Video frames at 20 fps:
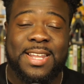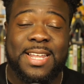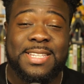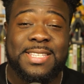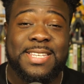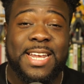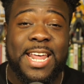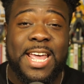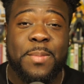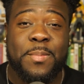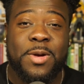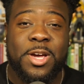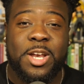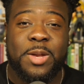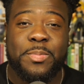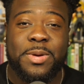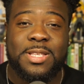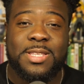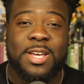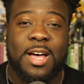and today I'm going to
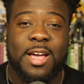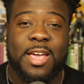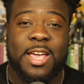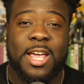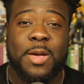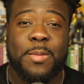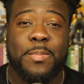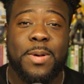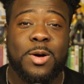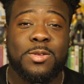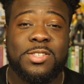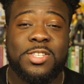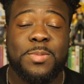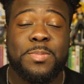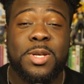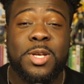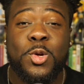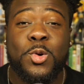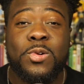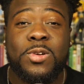be talking about
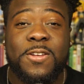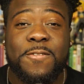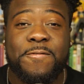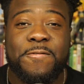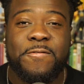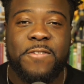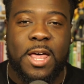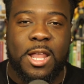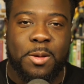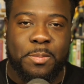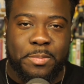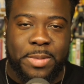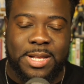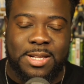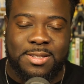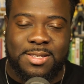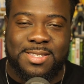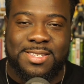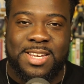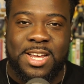some new
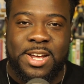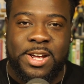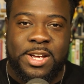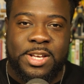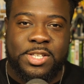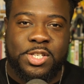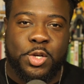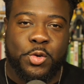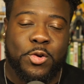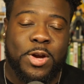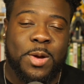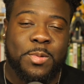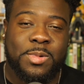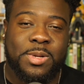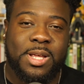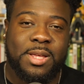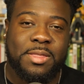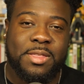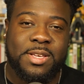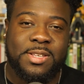developments
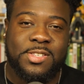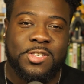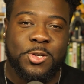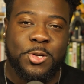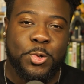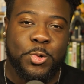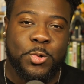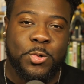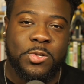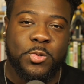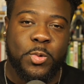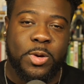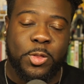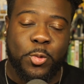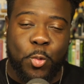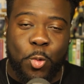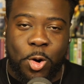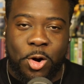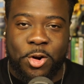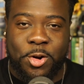surrounding this news with
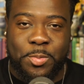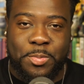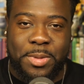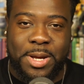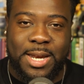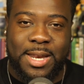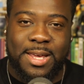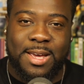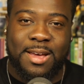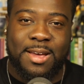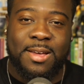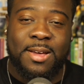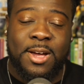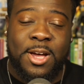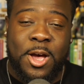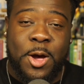WarnerMedia